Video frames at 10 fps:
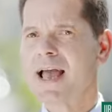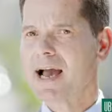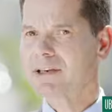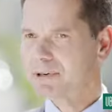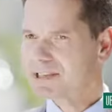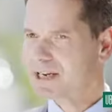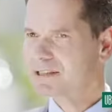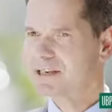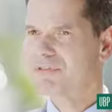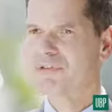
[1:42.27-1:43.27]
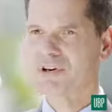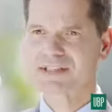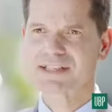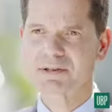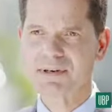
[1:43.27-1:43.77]
and recently
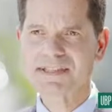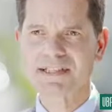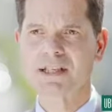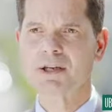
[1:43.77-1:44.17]
first decrease in